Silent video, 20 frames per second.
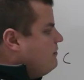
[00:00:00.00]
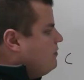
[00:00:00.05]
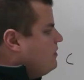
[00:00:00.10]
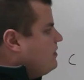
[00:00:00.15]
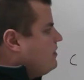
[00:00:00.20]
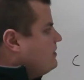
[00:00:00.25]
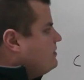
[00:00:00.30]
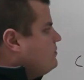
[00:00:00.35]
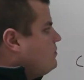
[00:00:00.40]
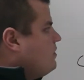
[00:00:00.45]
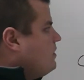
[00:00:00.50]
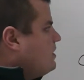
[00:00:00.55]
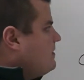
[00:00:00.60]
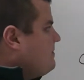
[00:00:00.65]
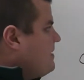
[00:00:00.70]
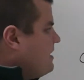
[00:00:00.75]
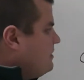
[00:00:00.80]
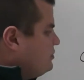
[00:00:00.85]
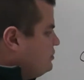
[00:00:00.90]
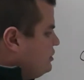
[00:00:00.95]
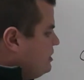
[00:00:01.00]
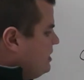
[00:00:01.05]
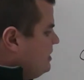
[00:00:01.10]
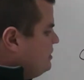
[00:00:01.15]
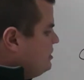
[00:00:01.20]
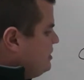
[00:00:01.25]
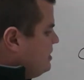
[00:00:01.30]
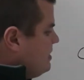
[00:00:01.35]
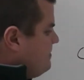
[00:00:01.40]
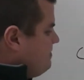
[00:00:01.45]
we're going to talk about
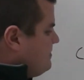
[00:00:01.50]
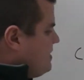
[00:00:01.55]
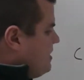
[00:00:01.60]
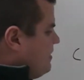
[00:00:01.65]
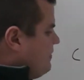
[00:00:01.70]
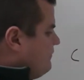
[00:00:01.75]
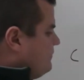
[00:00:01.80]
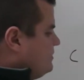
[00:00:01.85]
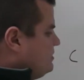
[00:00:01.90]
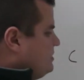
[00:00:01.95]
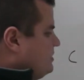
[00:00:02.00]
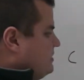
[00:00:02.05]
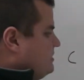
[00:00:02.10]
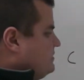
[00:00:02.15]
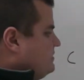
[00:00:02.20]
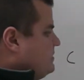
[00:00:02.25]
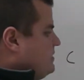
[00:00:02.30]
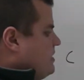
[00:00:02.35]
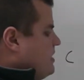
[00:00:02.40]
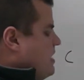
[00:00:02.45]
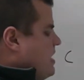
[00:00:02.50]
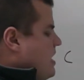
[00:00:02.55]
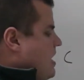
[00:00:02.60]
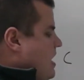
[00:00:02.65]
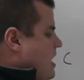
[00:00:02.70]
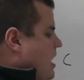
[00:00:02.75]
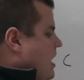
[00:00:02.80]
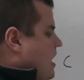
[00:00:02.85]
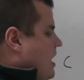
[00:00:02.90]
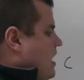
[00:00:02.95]
changing up coverages
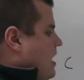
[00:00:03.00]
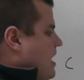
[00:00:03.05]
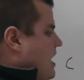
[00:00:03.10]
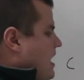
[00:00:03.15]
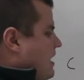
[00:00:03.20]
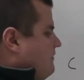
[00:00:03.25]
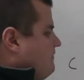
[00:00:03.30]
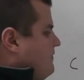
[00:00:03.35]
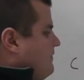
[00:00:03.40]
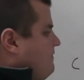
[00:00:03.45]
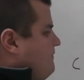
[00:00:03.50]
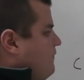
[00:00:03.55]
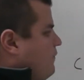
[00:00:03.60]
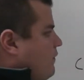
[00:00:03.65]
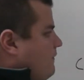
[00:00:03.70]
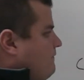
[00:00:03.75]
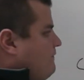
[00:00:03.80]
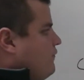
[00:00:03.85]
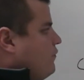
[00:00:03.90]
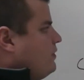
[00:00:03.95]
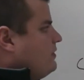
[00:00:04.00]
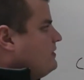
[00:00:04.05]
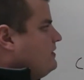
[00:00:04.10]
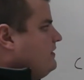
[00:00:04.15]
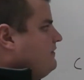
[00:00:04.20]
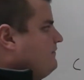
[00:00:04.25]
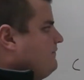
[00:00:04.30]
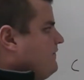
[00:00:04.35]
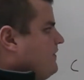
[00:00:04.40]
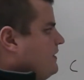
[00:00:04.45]
out of a 4-4
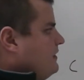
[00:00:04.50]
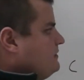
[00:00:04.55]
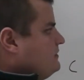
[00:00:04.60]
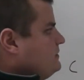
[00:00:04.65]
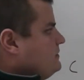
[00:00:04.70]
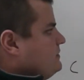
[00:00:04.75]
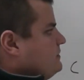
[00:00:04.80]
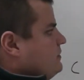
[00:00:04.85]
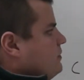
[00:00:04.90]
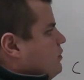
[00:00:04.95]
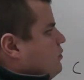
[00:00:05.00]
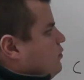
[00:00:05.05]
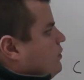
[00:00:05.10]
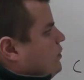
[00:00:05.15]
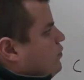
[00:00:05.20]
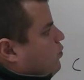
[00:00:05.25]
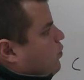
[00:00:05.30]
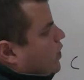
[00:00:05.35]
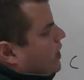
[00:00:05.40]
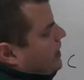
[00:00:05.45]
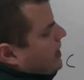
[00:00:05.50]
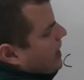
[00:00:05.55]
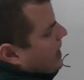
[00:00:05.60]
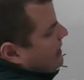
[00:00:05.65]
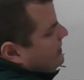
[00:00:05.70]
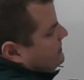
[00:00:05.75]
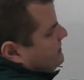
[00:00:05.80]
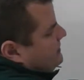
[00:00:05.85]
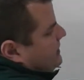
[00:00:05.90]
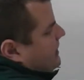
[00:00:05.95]
defense with one
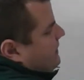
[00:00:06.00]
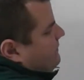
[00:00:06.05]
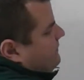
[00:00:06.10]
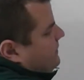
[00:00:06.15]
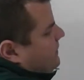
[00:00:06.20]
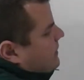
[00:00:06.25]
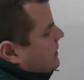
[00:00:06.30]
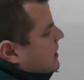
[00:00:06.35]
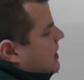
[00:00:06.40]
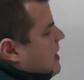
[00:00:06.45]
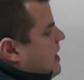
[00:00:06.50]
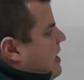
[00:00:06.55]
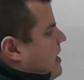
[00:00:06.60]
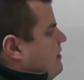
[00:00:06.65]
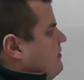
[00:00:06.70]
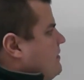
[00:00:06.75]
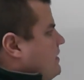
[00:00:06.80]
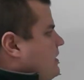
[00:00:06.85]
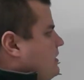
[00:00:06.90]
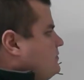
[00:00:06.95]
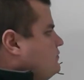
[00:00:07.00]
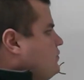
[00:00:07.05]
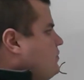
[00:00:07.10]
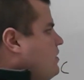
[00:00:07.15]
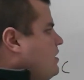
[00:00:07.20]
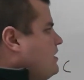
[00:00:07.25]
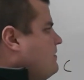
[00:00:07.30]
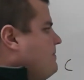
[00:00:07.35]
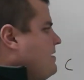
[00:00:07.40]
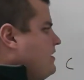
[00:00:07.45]
high safety, and then I'll
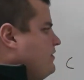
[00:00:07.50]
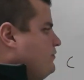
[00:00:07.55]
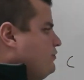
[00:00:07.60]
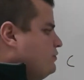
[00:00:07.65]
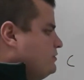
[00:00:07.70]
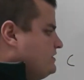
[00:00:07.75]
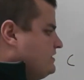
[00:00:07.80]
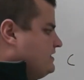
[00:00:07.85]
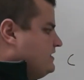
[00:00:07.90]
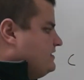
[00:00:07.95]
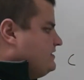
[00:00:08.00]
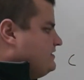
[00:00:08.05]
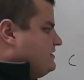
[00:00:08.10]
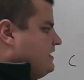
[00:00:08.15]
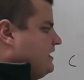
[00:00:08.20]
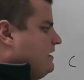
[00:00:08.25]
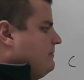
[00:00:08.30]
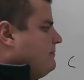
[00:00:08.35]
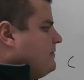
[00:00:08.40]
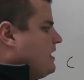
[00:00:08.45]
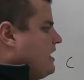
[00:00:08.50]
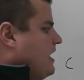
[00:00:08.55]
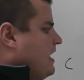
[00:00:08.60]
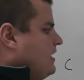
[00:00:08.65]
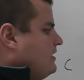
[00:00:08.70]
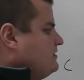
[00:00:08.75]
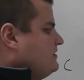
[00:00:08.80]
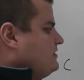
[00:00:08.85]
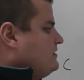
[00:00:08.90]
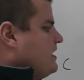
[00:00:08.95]
talk about using the same
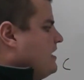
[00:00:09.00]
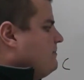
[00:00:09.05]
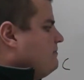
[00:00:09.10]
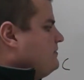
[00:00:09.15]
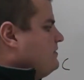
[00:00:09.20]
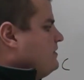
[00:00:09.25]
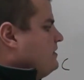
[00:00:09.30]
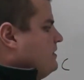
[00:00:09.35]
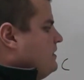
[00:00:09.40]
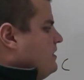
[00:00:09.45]
concept